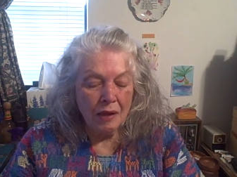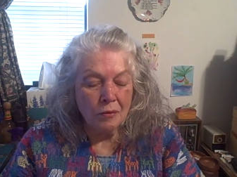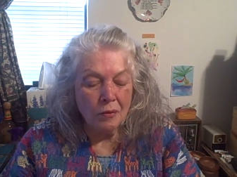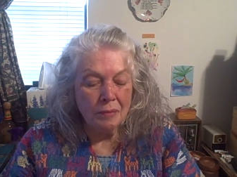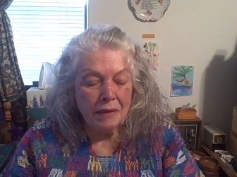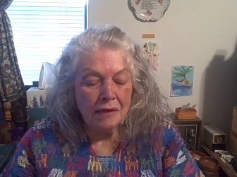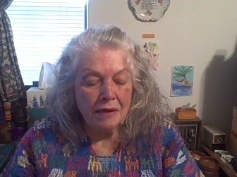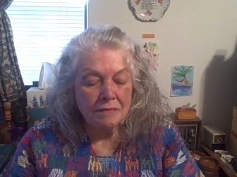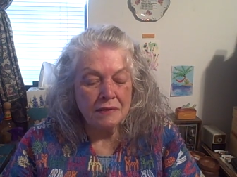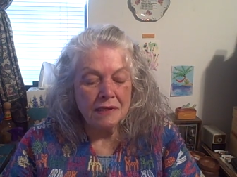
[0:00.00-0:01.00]
It will be
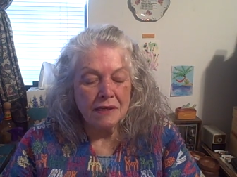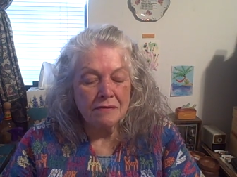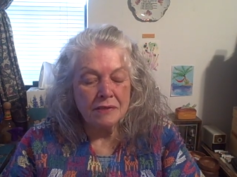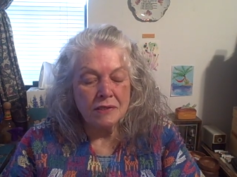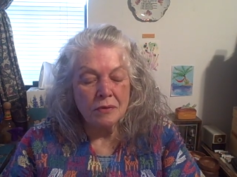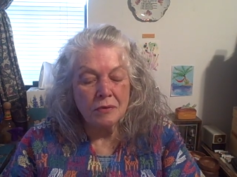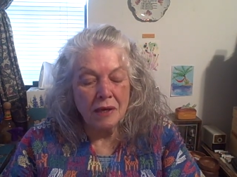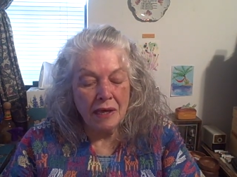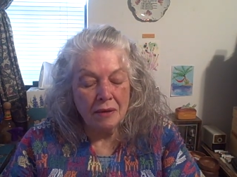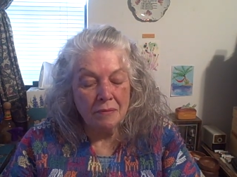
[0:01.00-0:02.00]
left to give its own
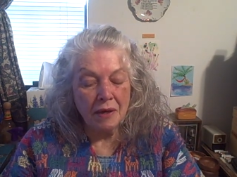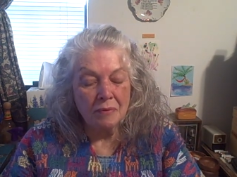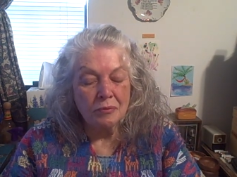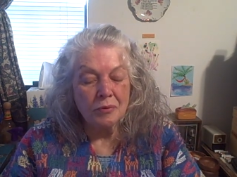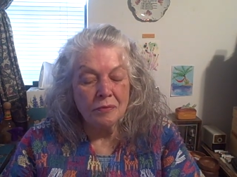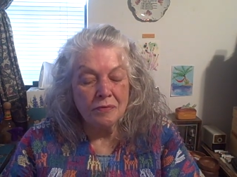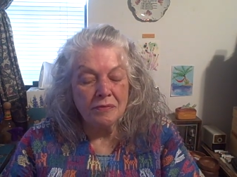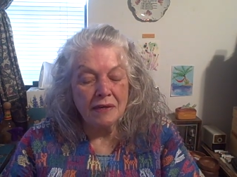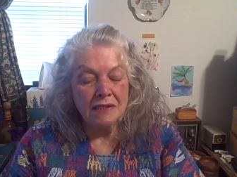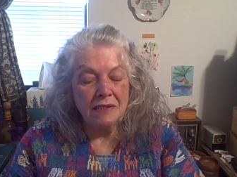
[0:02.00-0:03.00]
name and proof
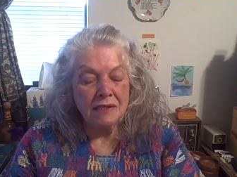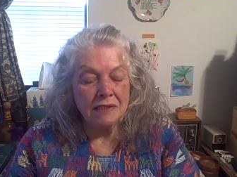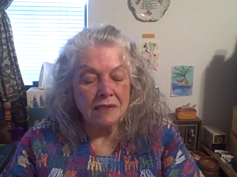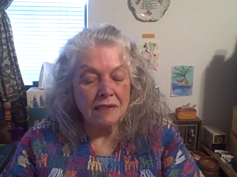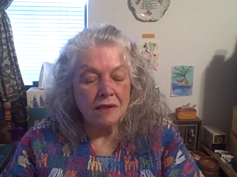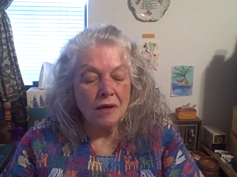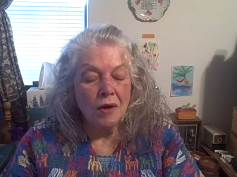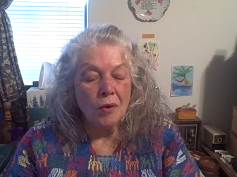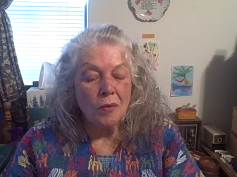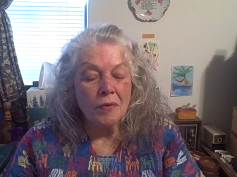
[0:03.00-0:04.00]
of identity
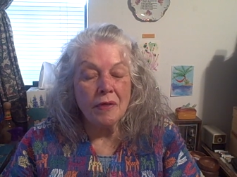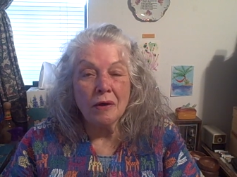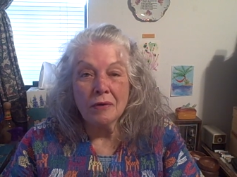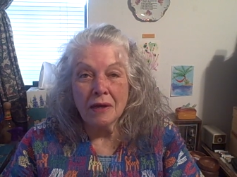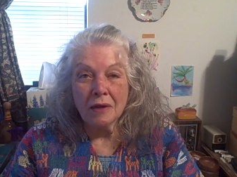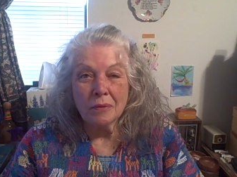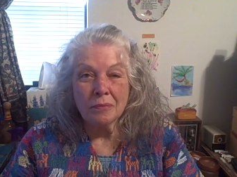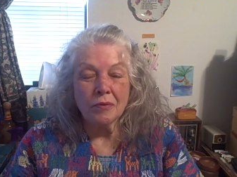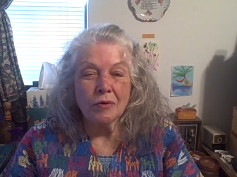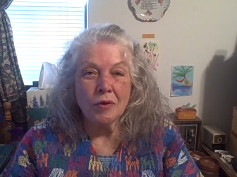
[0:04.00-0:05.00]
without
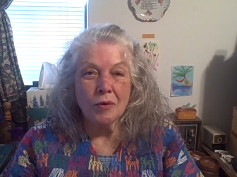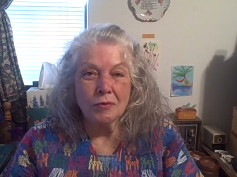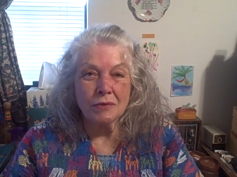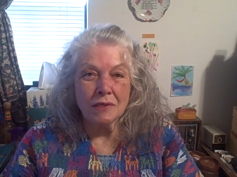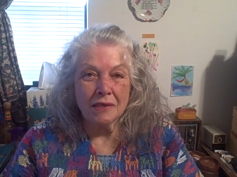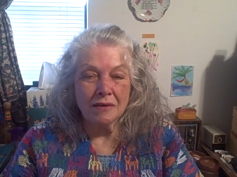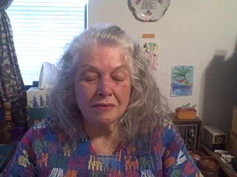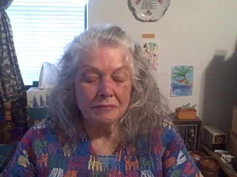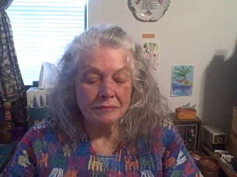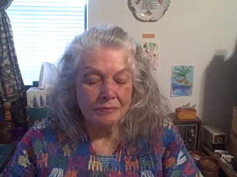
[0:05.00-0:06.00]
help or coaxing.
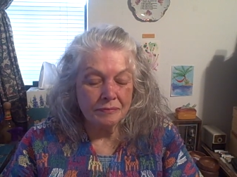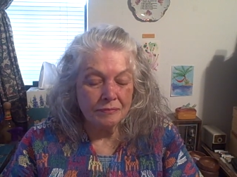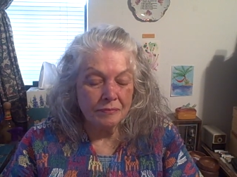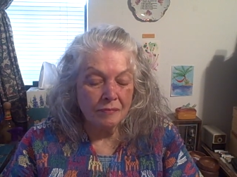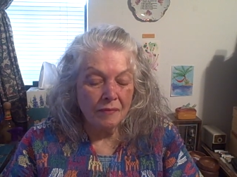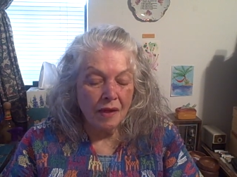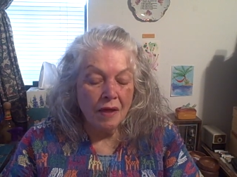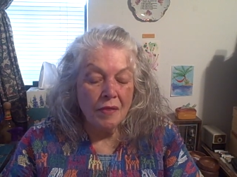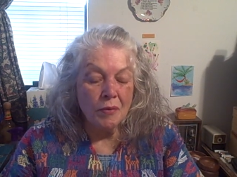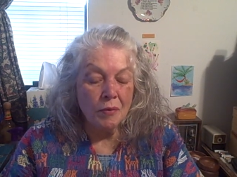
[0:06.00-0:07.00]

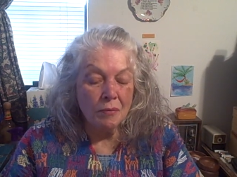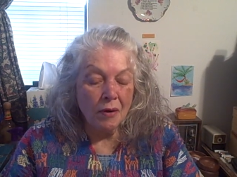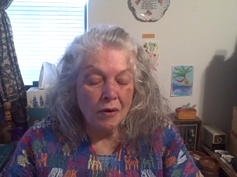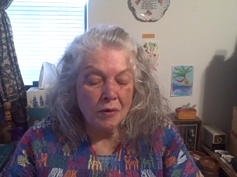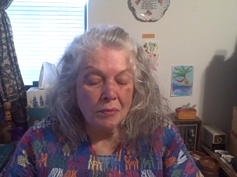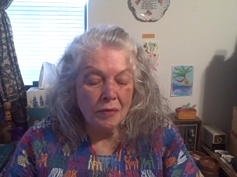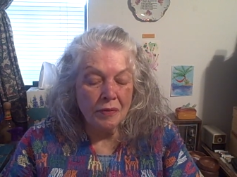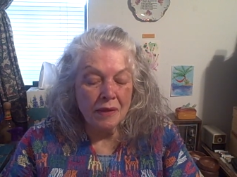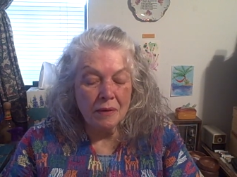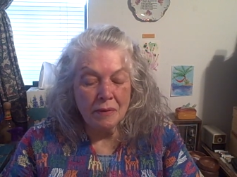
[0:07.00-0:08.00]
The remarkable
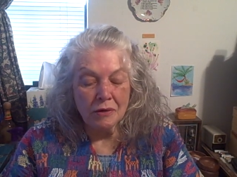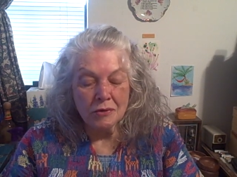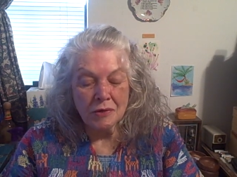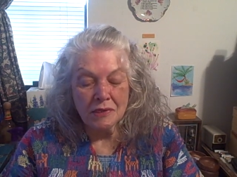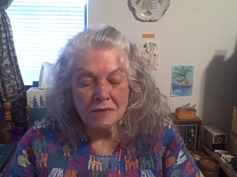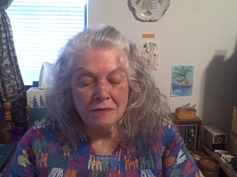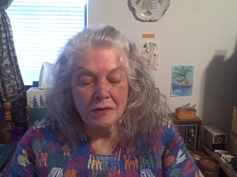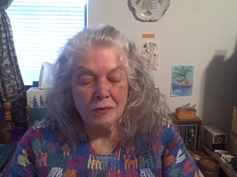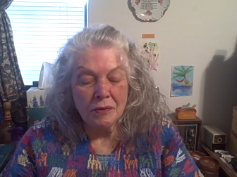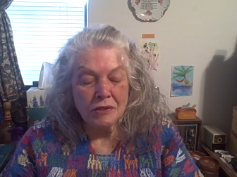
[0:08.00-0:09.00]
thing about
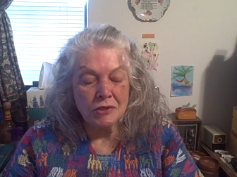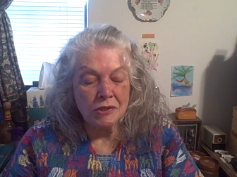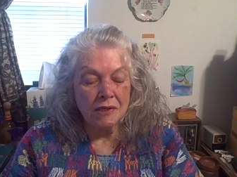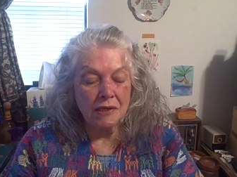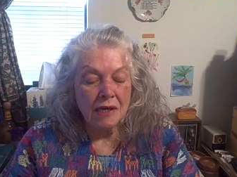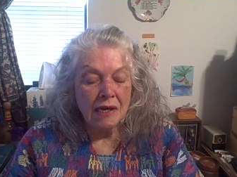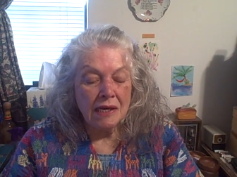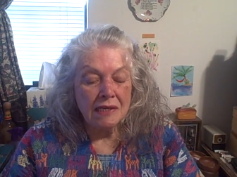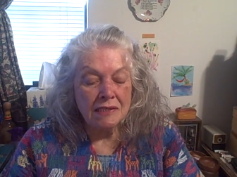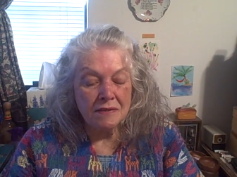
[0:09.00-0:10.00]
transfiguration
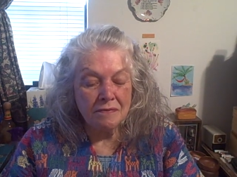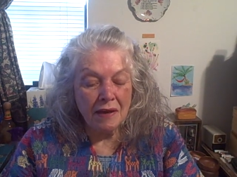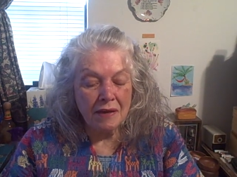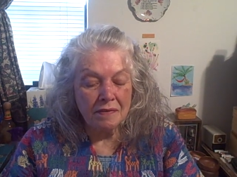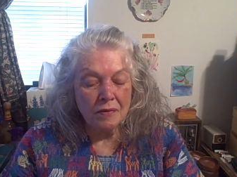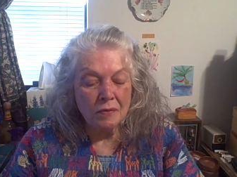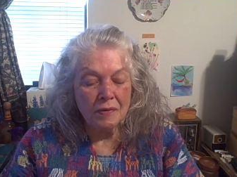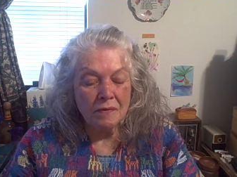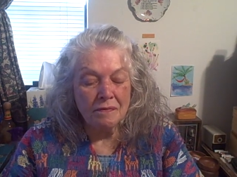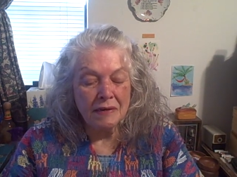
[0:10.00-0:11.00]
is the fact that
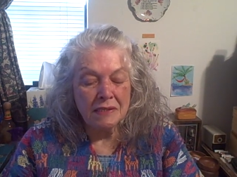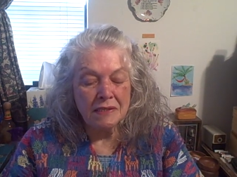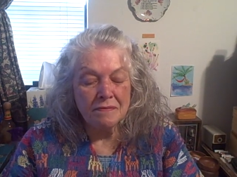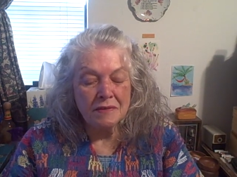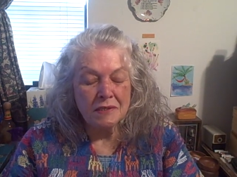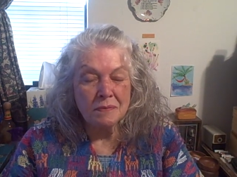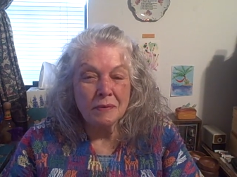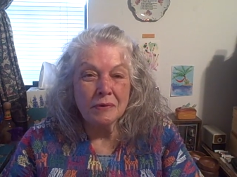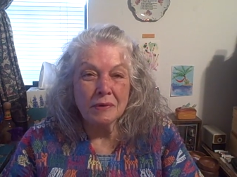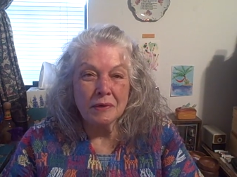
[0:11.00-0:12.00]
when the face of the
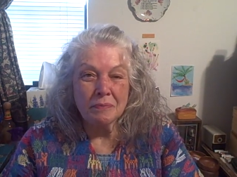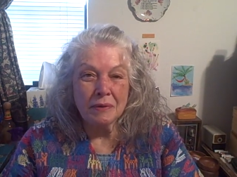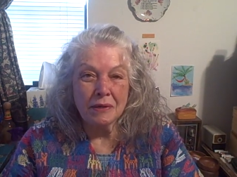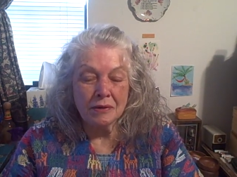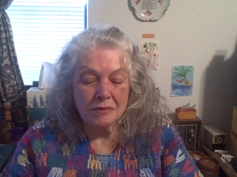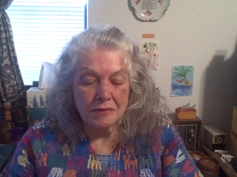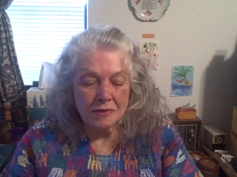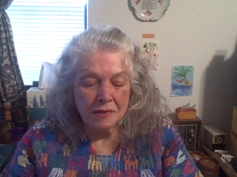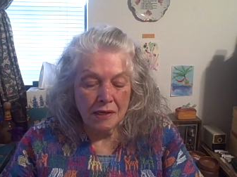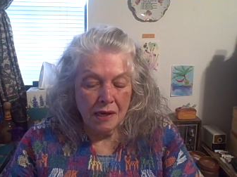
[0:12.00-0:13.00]
Spirit appears,